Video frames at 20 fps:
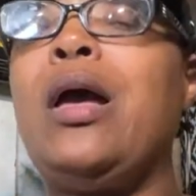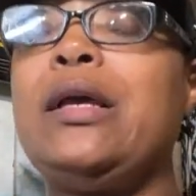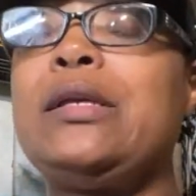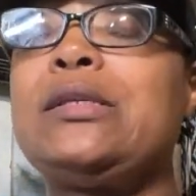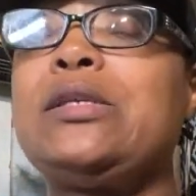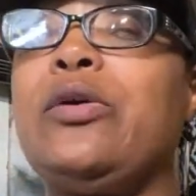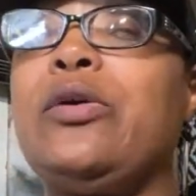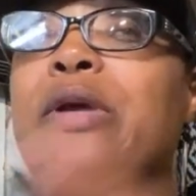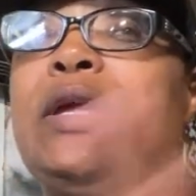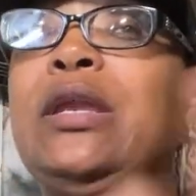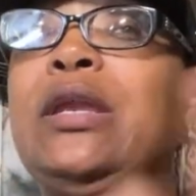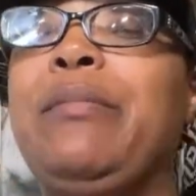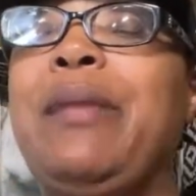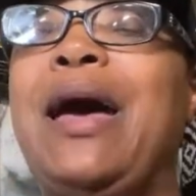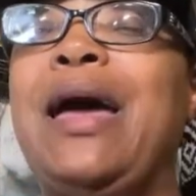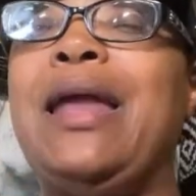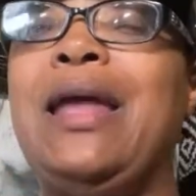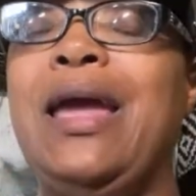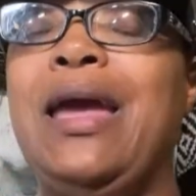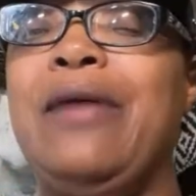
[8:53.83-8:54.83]
So
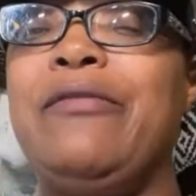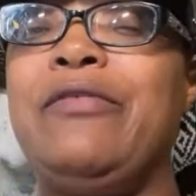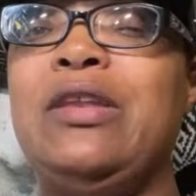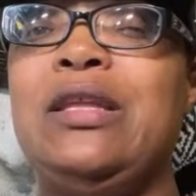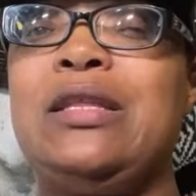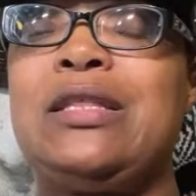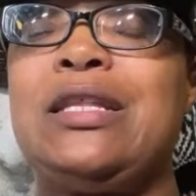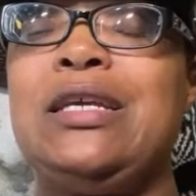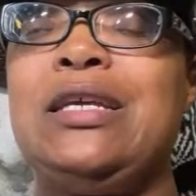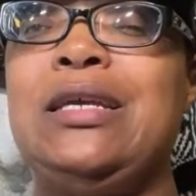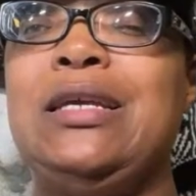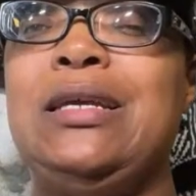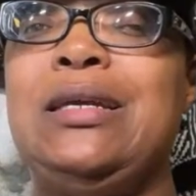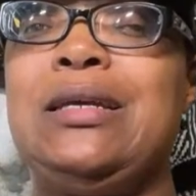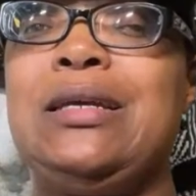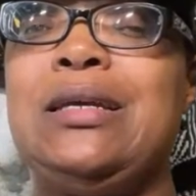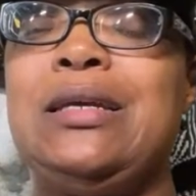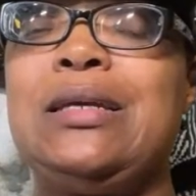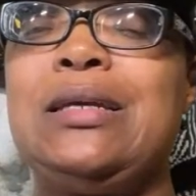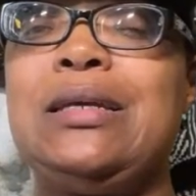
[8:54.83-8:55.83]
anybody have
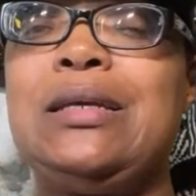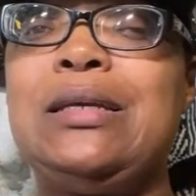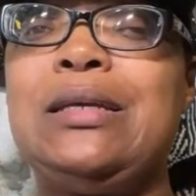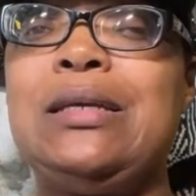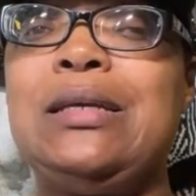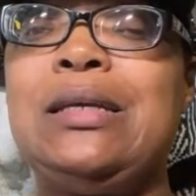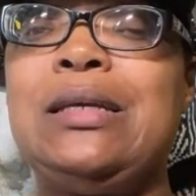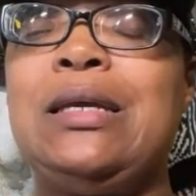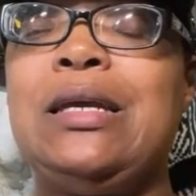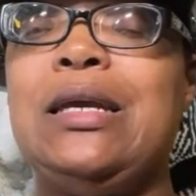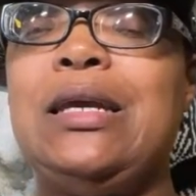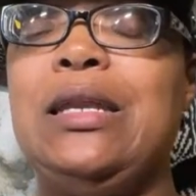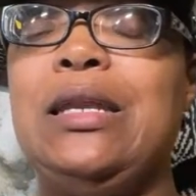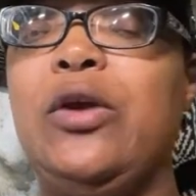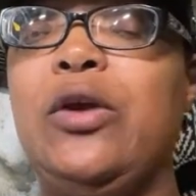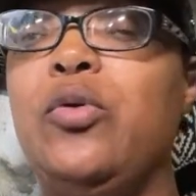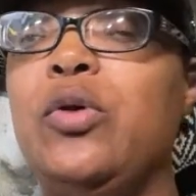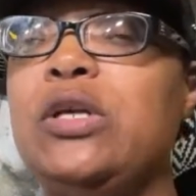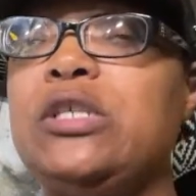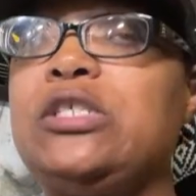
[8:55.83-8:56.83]
anything, any
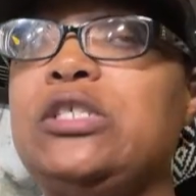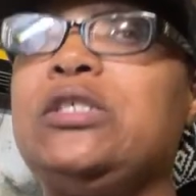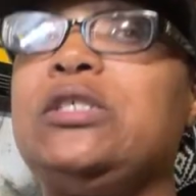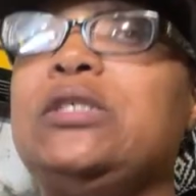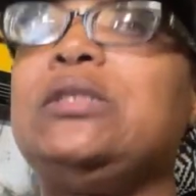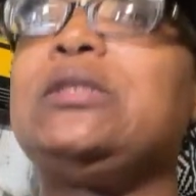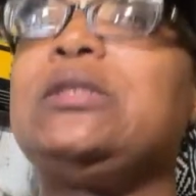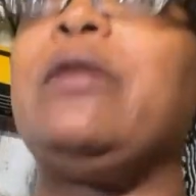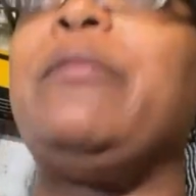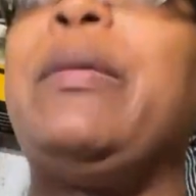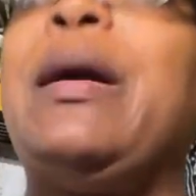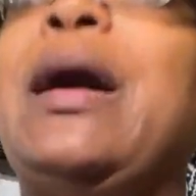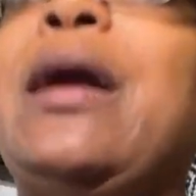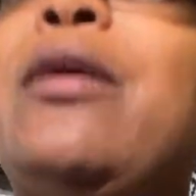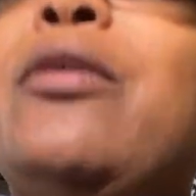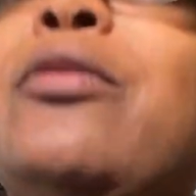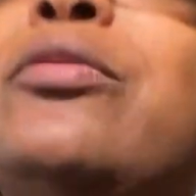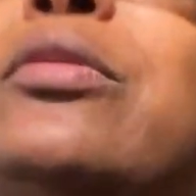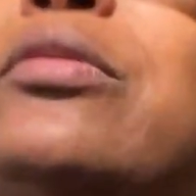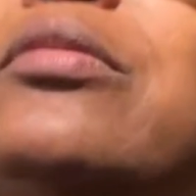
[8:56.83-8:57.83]
questions
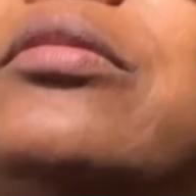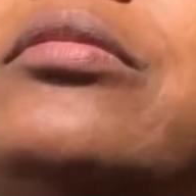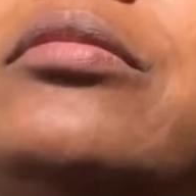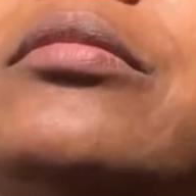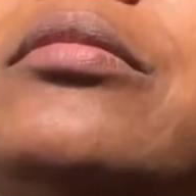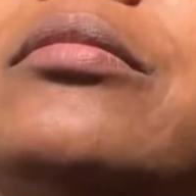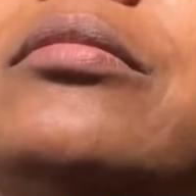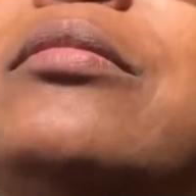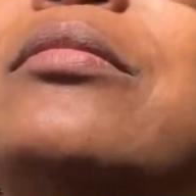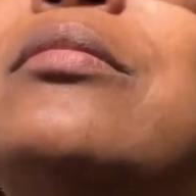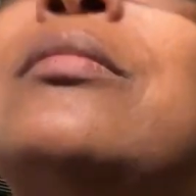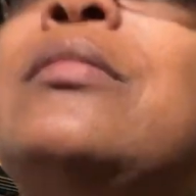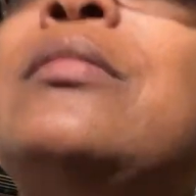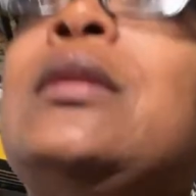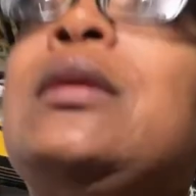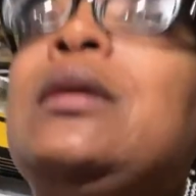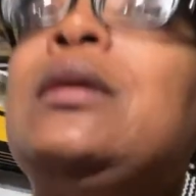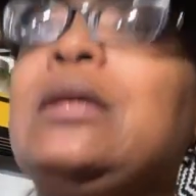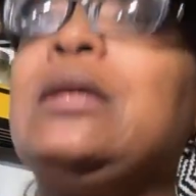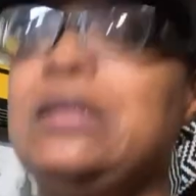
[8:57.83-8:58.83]
about
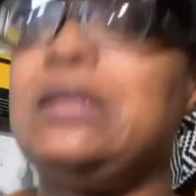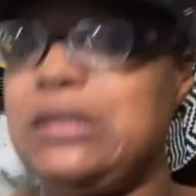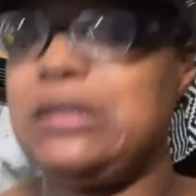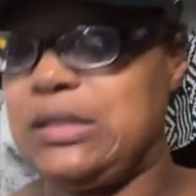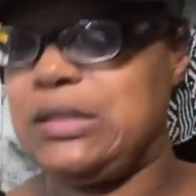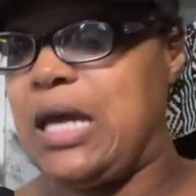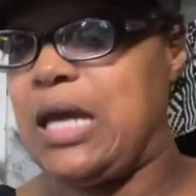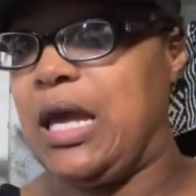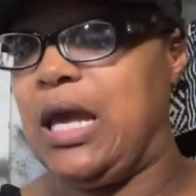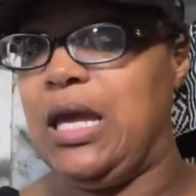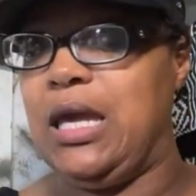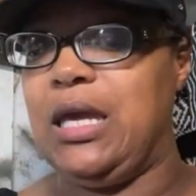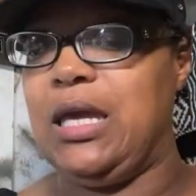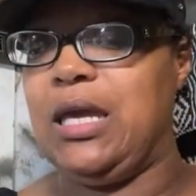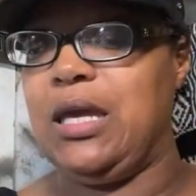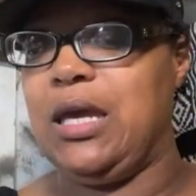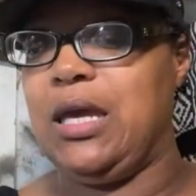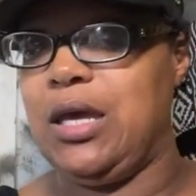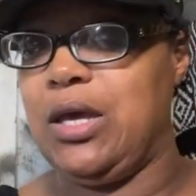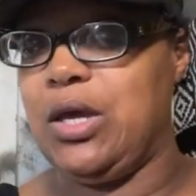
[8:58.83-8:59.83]

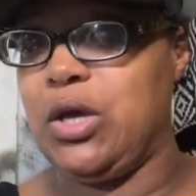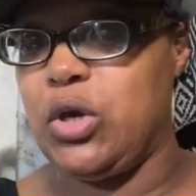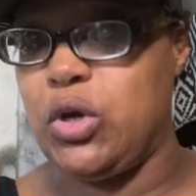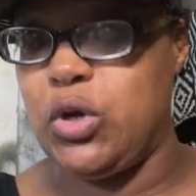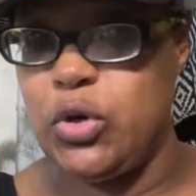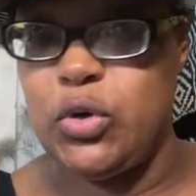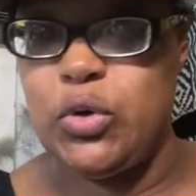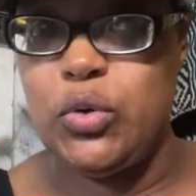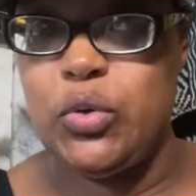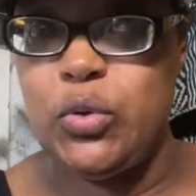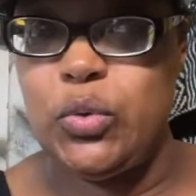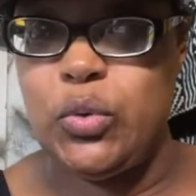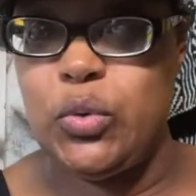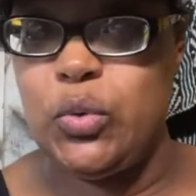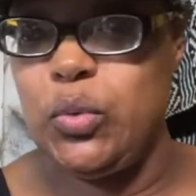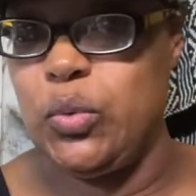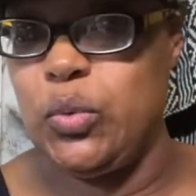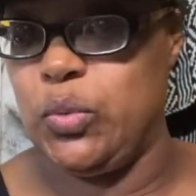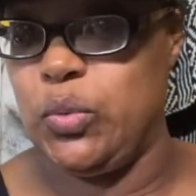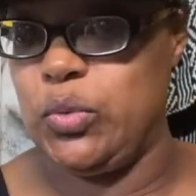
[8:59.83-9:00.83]
staying cool
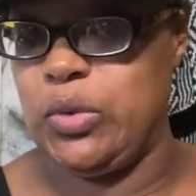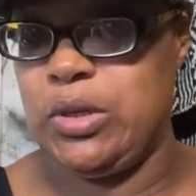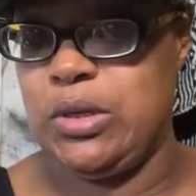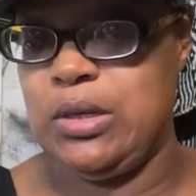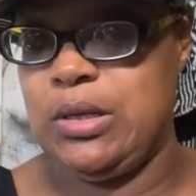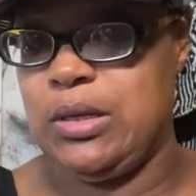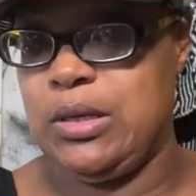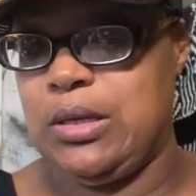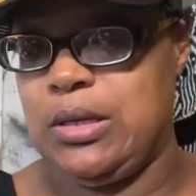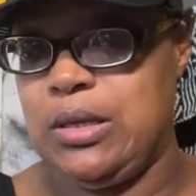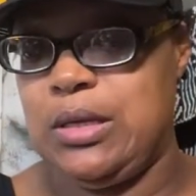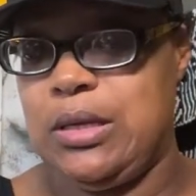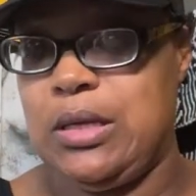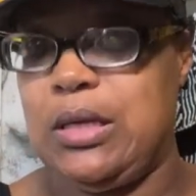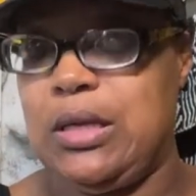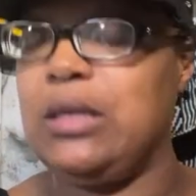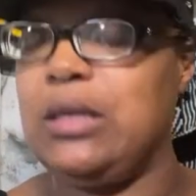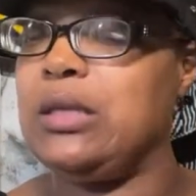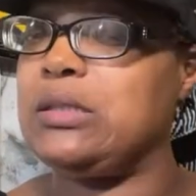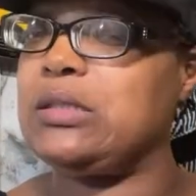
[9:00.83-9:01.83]

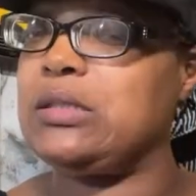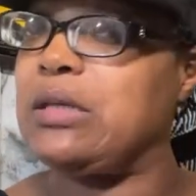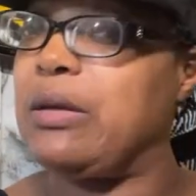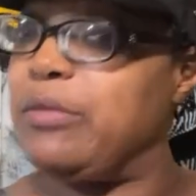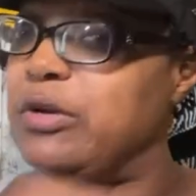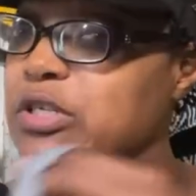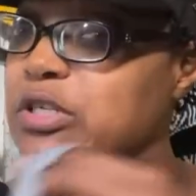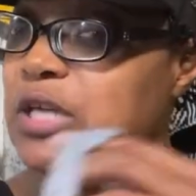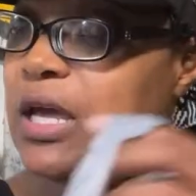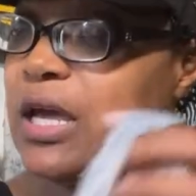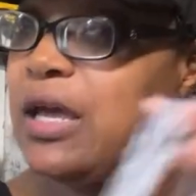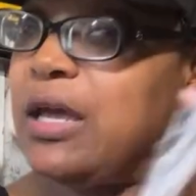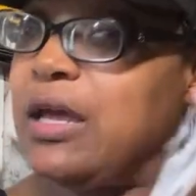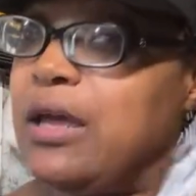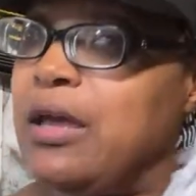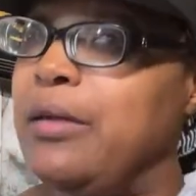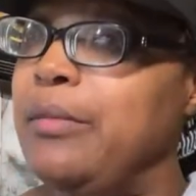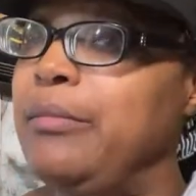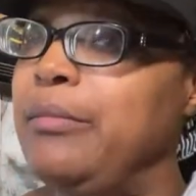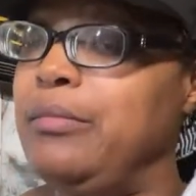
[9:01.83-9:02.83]
in the
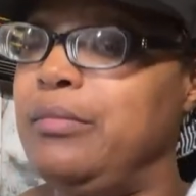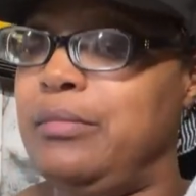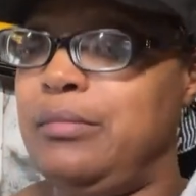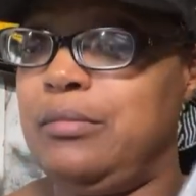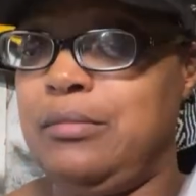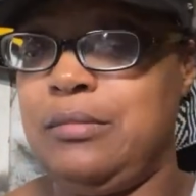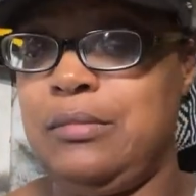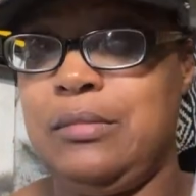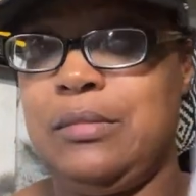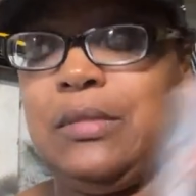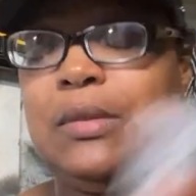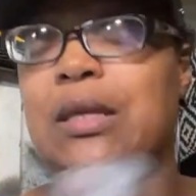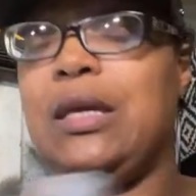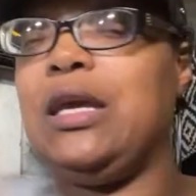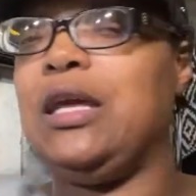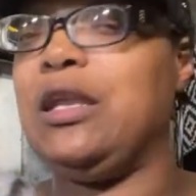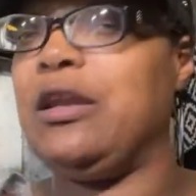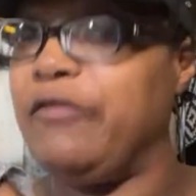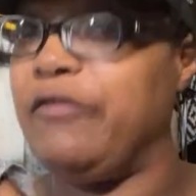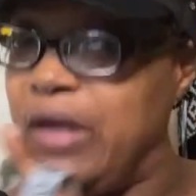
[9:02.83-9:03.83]
summertime
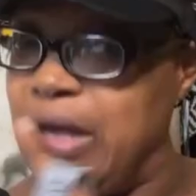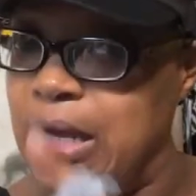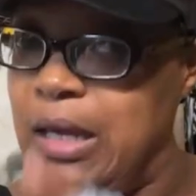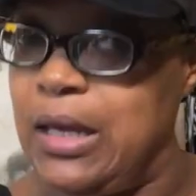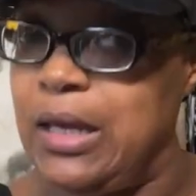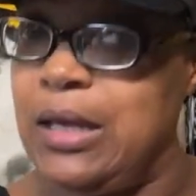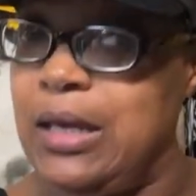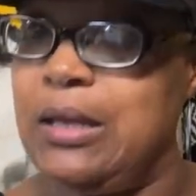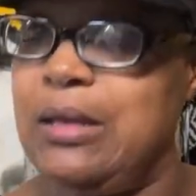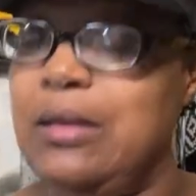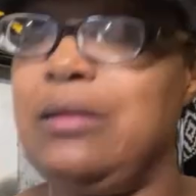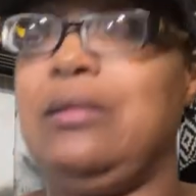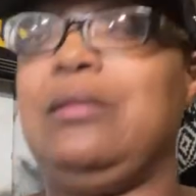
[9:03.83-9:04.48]
in a van